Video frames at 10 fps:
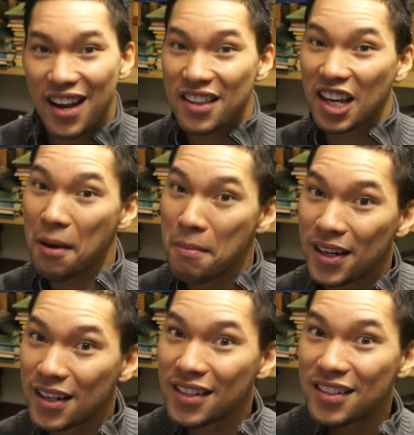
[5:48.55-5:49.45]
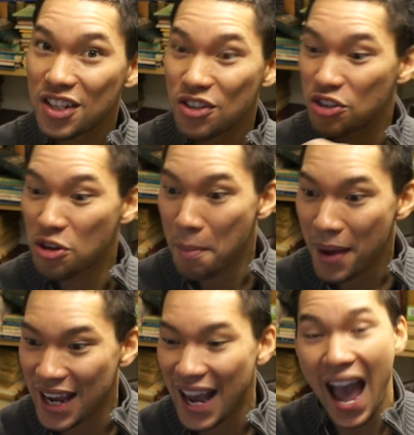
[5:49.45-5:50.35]
The committed decisions you
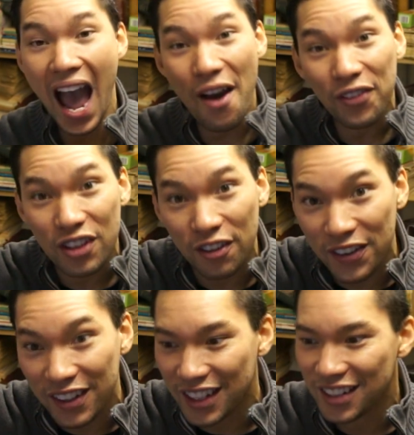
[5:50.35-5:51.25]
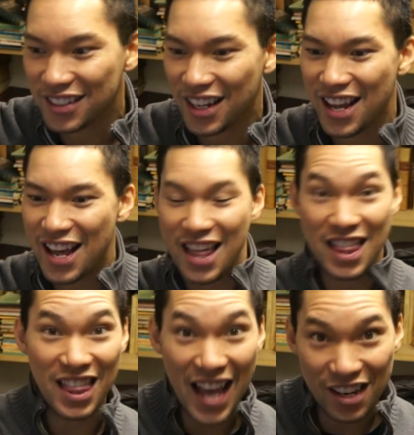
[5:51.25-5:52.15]
make after the feelings,
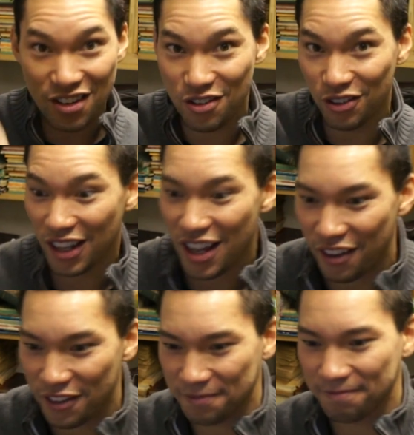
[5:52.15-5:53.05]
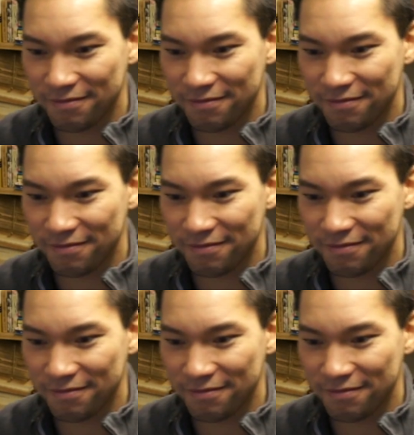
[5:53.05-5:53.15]
that's true love.